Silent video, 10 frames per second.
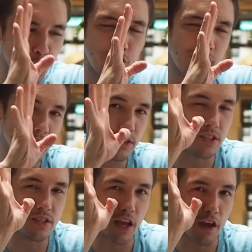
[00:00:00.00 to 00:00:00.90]
two
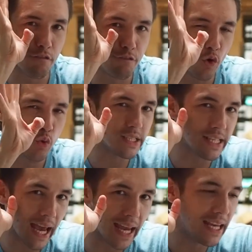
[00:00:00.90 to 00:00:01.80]
thousand
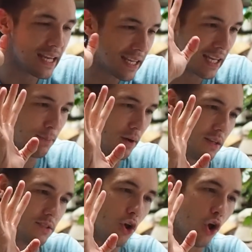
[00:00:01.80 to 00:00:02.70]
forty-eight
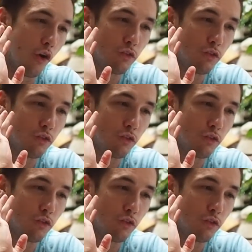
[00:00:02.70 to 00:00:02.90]
gigabytes